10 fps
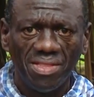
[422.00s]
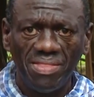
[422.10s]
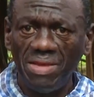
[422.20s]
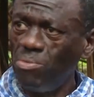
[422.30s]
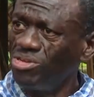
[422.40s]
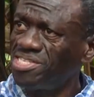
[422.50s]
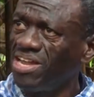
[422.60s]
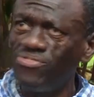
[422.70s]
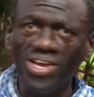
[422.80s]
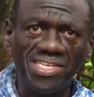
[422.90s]
the most
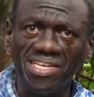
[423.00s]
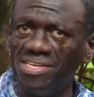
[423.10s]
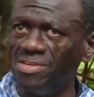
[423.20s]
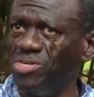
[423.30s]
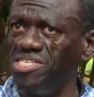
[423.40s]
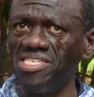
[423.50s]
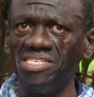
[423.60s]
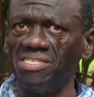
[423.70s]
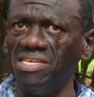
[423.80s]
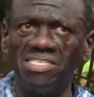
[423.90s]
affected, which
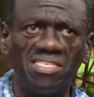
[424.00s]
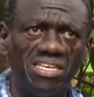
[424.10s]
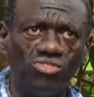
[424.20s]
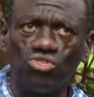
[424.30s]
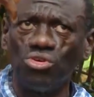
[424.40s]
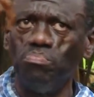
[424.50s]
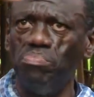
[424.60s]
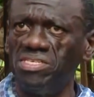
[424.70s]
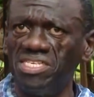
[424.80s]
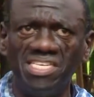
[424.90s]
is the central
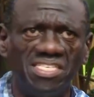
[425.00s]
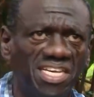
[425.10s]
business